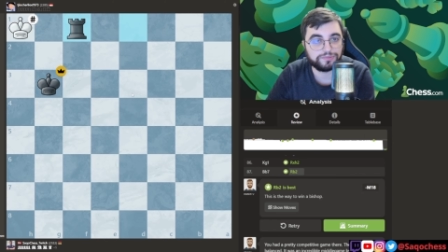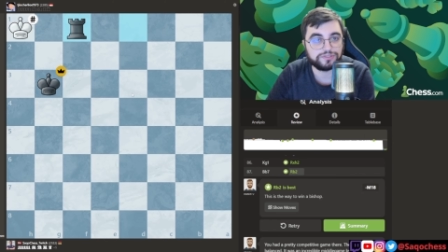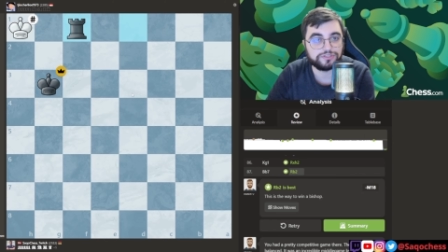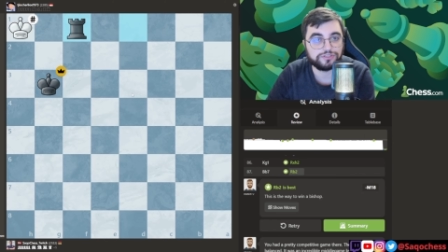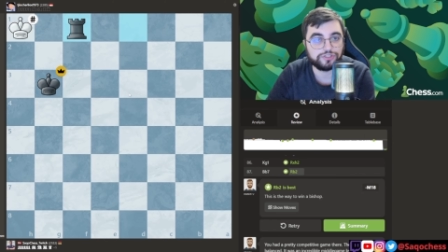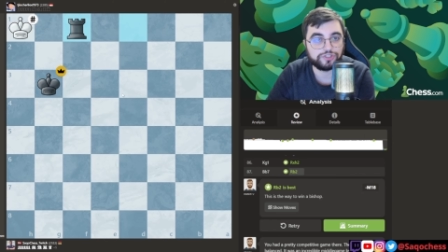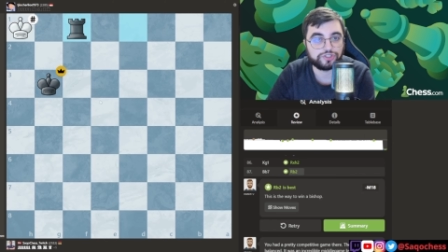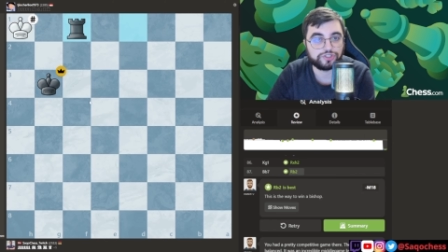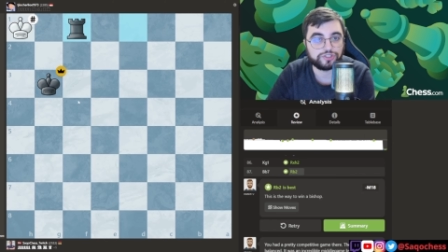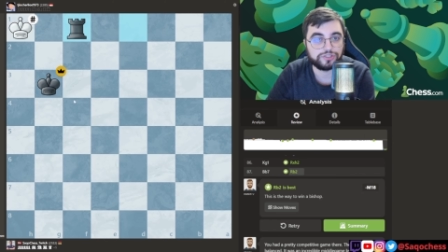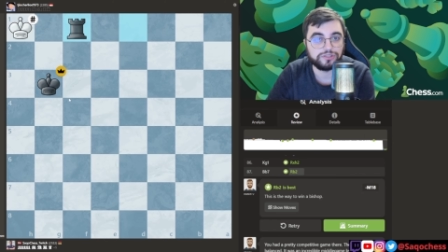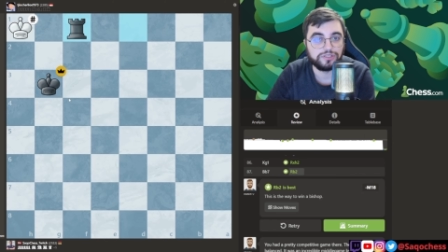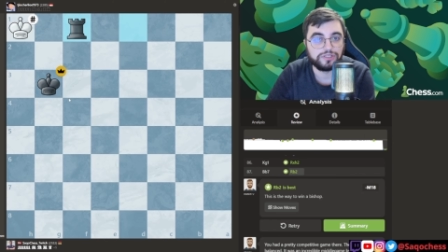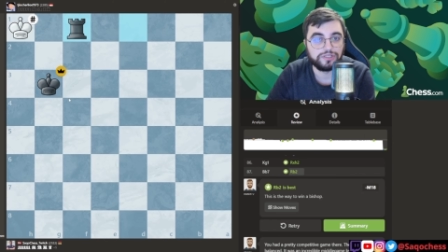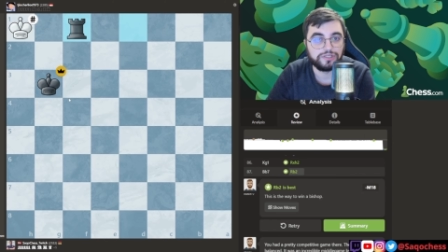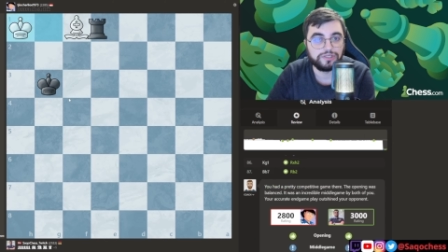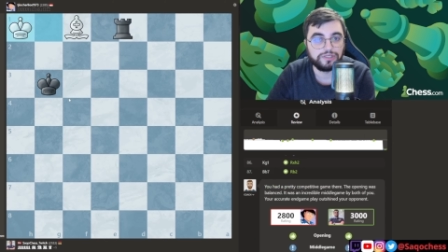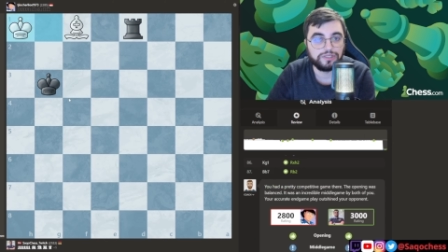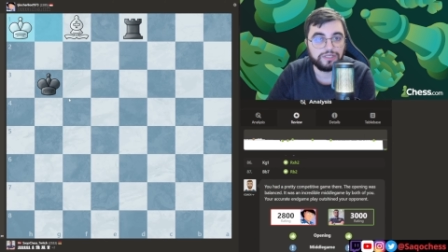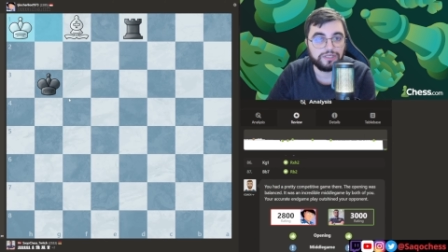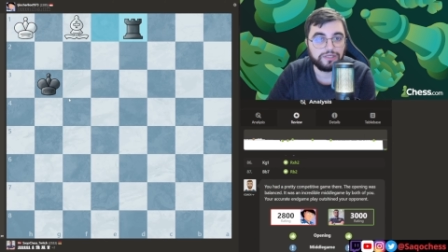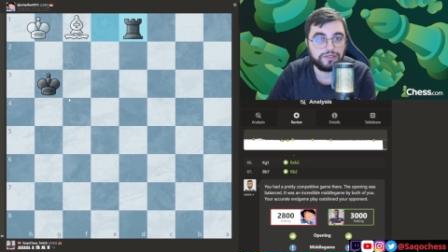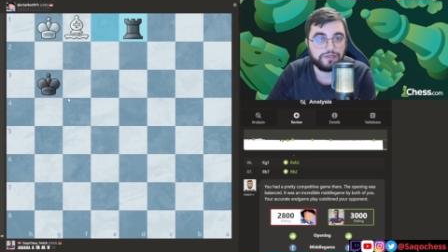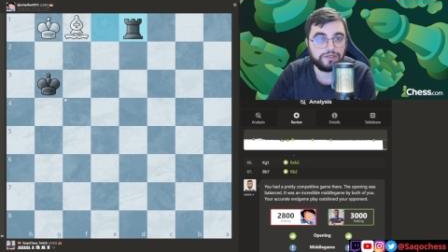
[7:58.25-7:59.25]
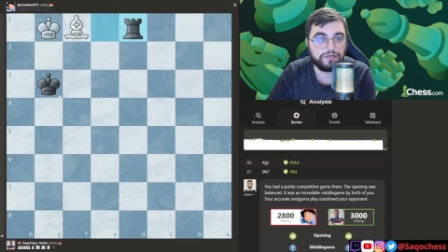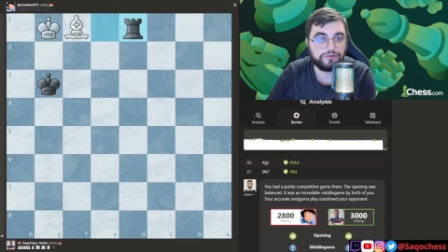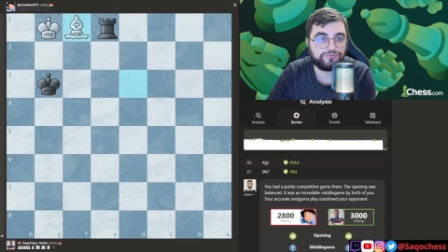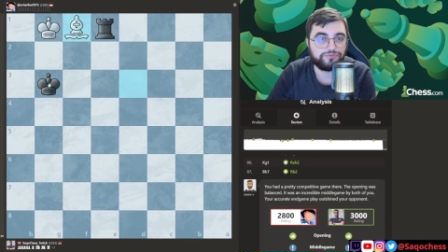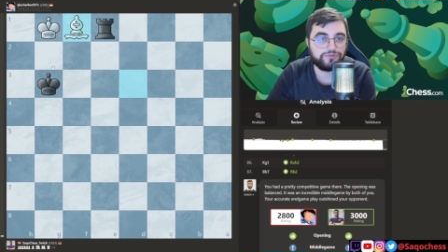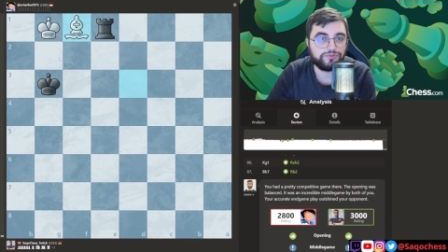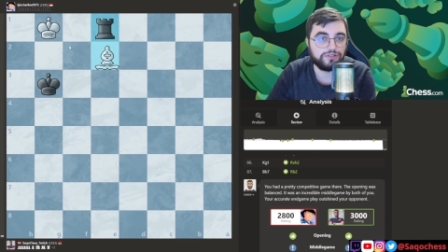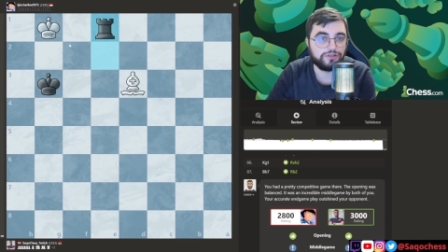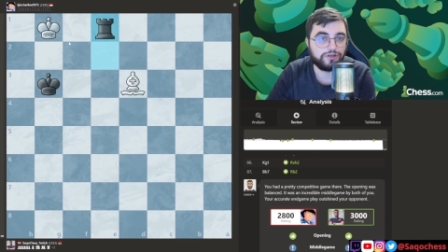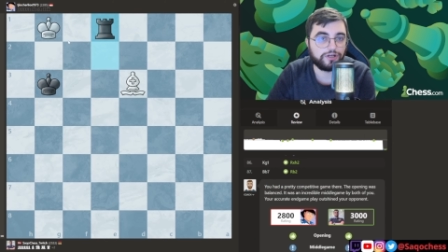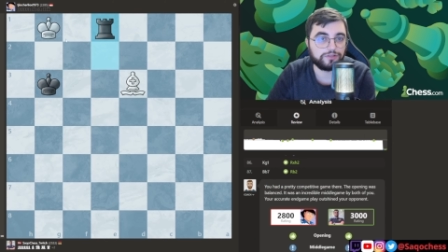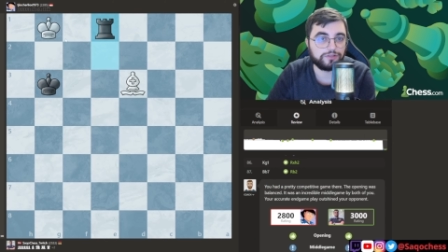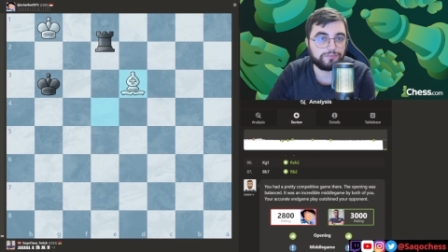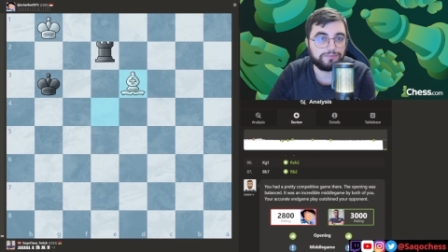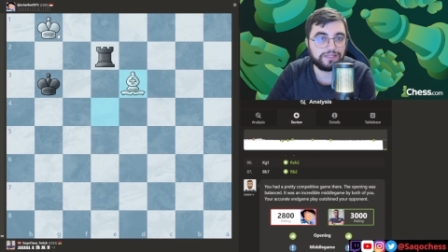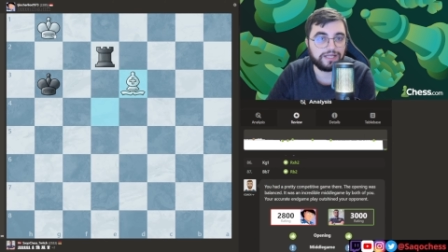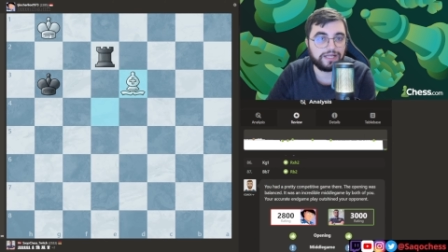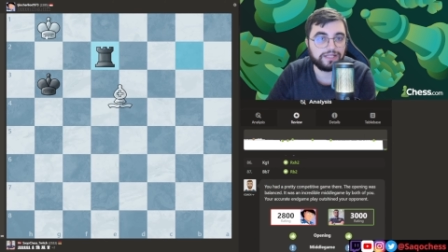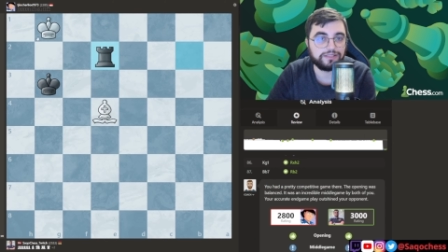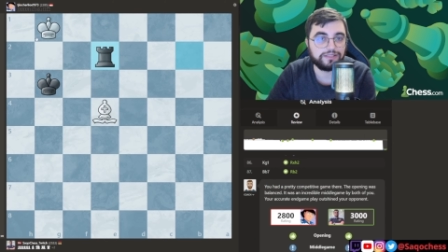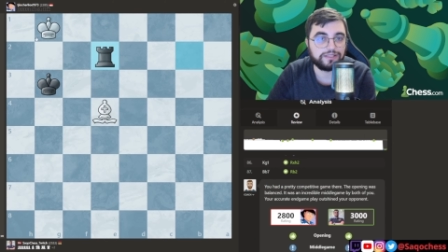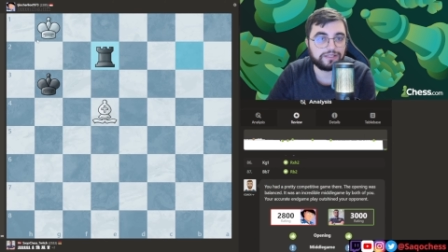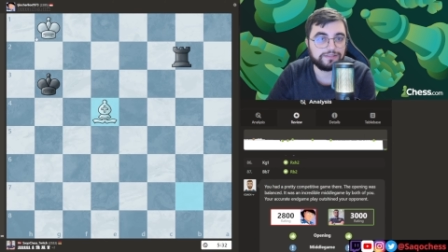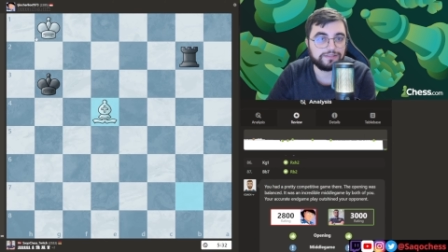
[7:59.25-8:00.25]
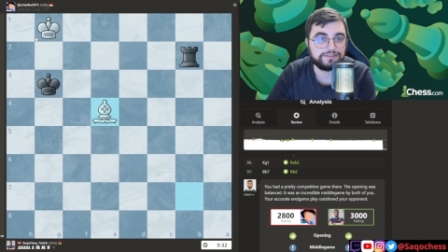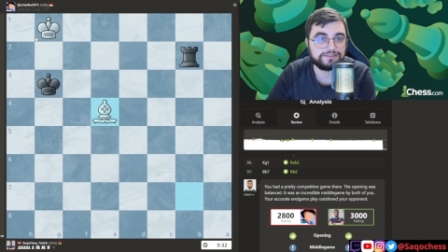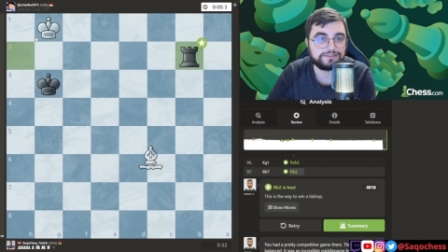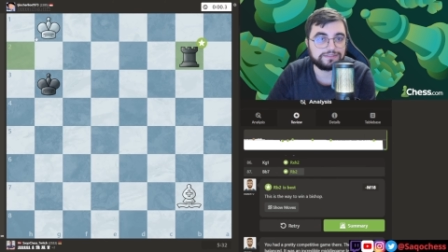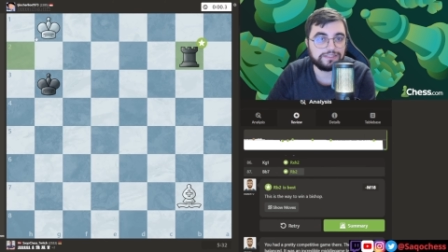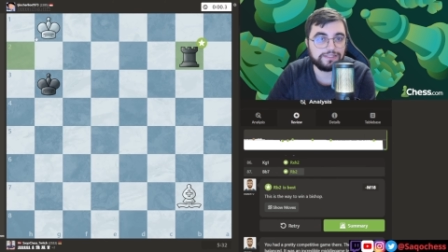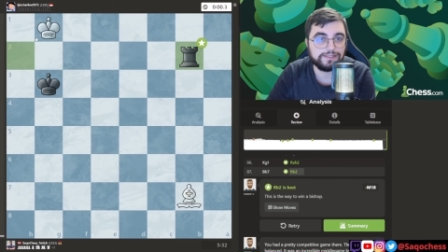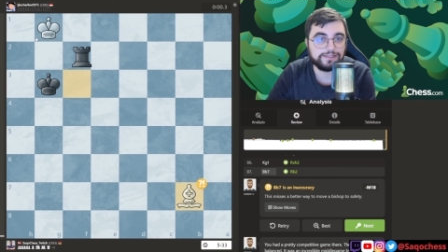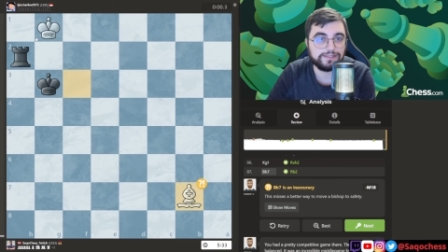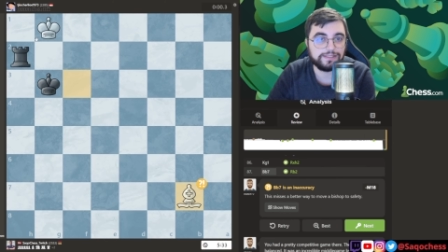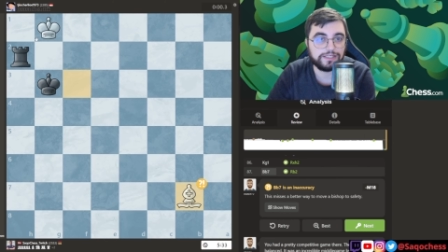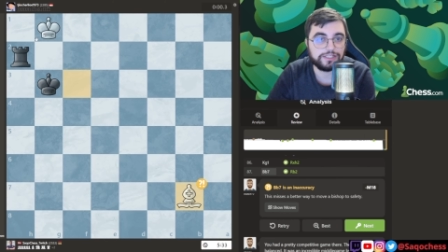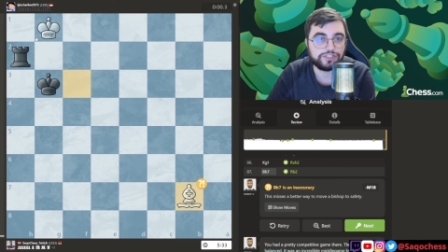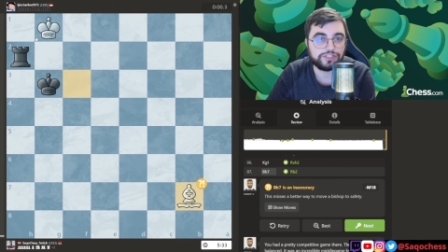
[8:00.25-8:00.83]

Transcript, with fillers: position if we not blunder this king